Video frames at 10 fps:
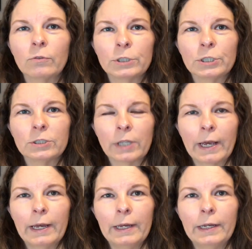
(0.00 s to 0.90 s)
which is
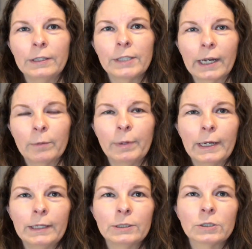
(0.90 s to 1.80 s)
a
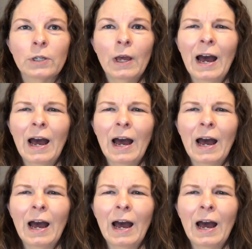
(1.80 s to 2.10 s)
database.